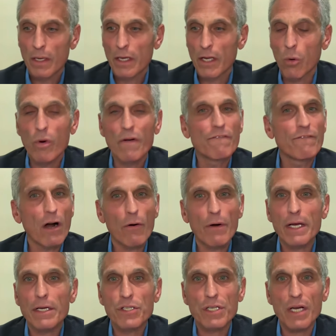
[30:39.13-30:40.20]
you know, we're very
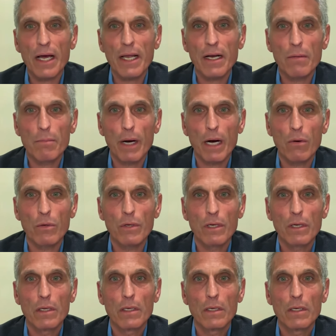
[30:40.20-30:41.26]
excited about
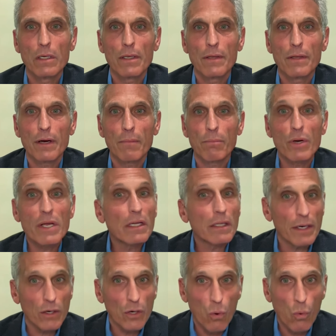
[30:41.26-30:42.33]
the
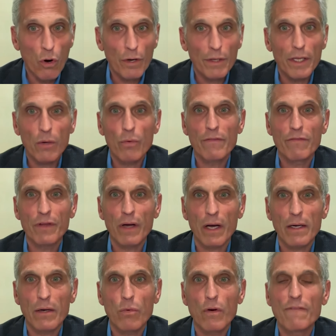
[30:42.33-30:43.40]
preclinical work that we've
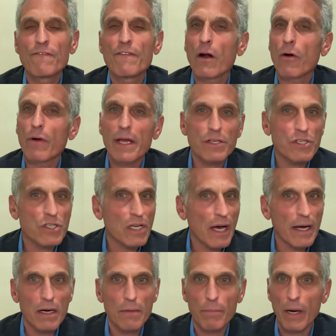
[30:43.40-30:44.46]
done. We're very
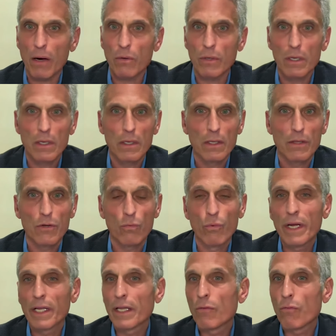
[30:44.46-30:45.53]
excited about the
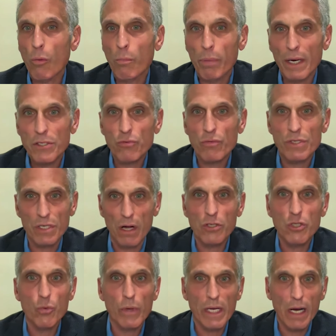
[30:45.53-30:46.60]
really robust
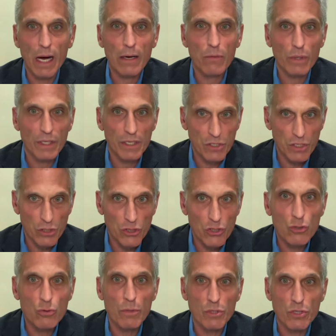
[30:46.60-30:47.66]
results we got with this
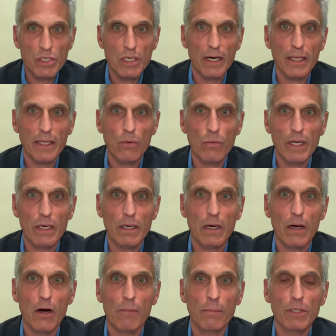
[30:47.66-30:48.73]
consumer study that we had
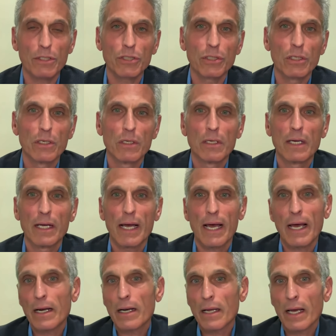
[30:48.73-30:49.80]
accomplished.
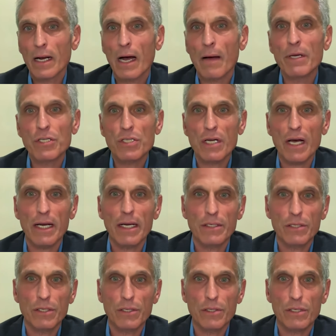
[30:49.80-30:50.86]
And, and I'm excited
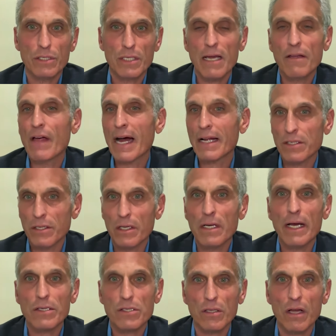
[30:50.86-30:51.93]
to, to take that to the
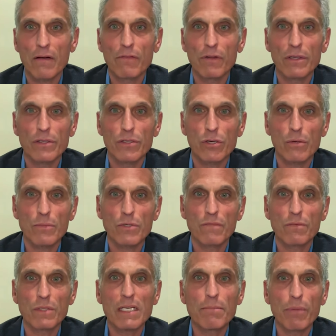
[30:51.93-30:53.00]
next level in terms
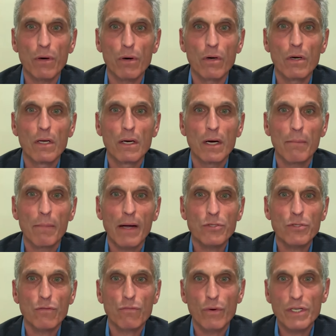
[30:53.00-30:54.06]
of deeper
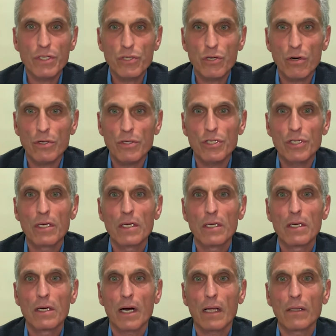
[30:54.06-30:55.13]
amounts of research,
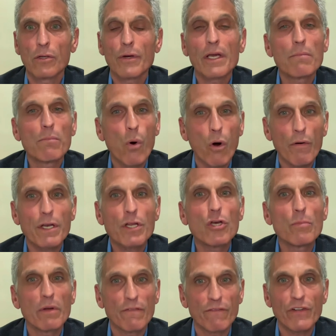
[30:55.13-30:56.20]
uh, looking more at
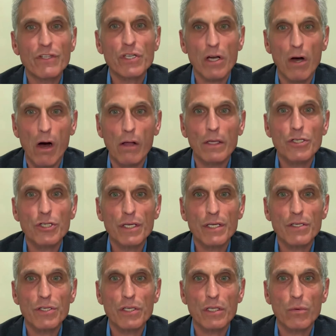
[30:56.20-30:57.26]
human physiology
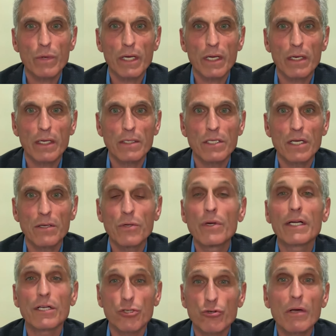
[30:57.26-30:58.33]
so that we can continue to
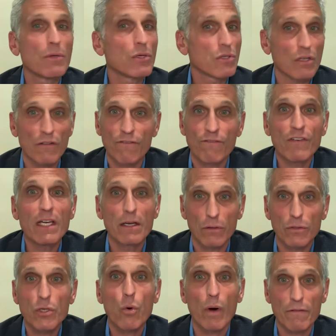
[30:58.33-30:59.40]
contribute to the
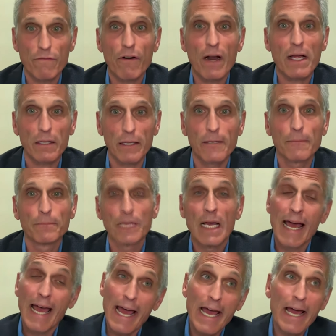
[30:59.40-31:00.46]
field, quite frankly,
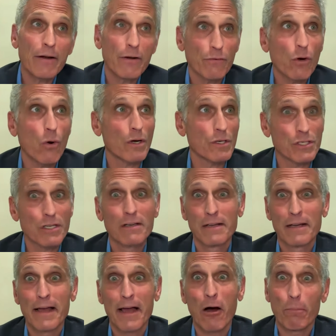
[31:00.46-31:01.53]
and
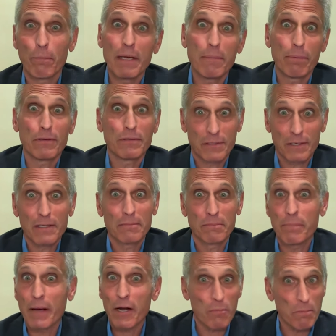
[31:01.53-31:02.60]
help people to
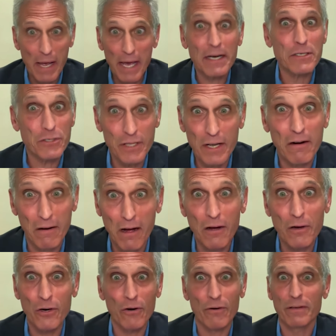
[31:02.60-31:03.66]
better manage their
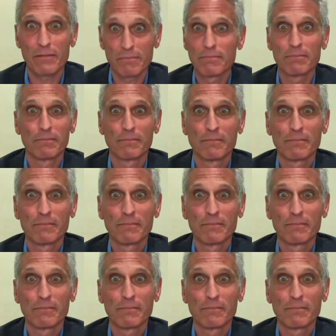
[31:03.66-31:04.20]
hunger and,